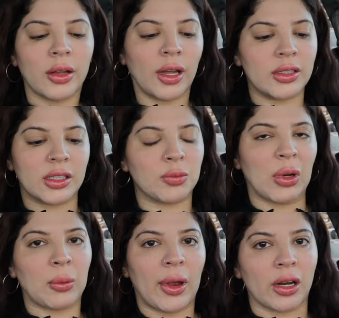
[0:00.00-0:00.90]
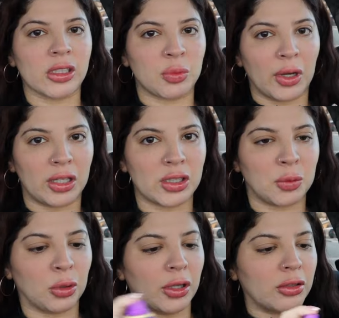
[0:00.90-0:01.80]
I did bring my hairspray and a
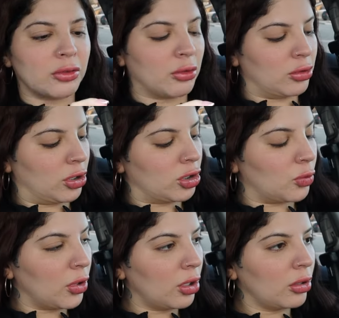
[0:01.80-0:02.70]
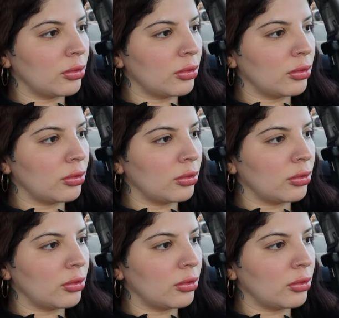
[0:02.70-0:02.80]
spoolie. Don't judge me.